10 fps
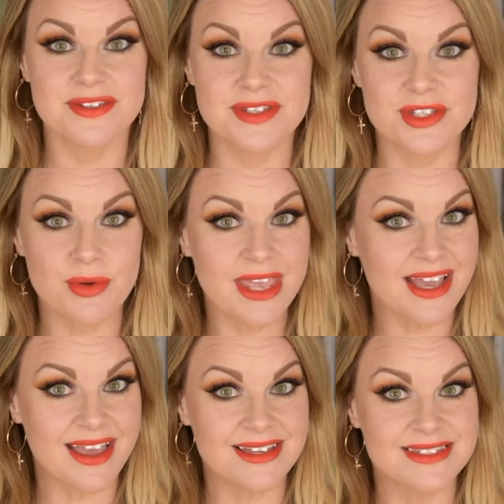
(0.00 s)
So
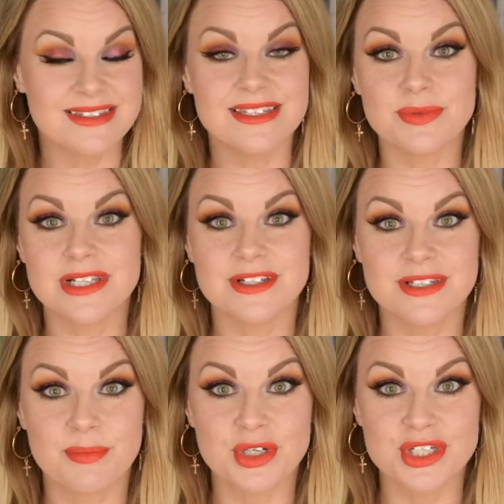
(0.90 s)
yeah, guys, this was
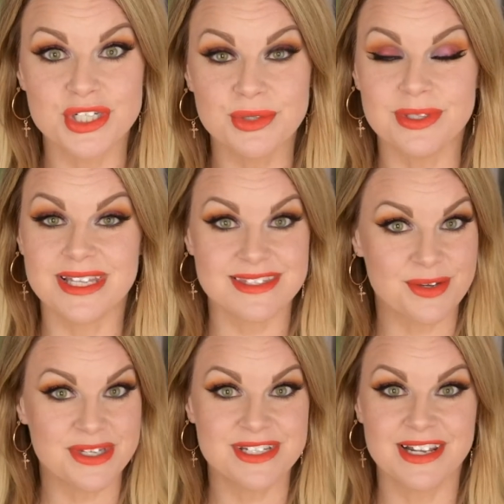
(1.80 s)
look number 2. Let's
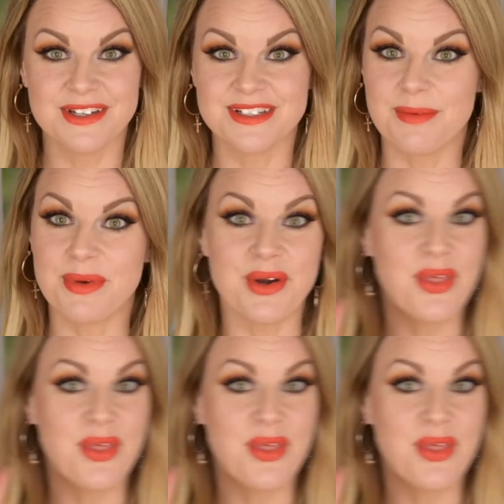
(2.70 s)
go into look number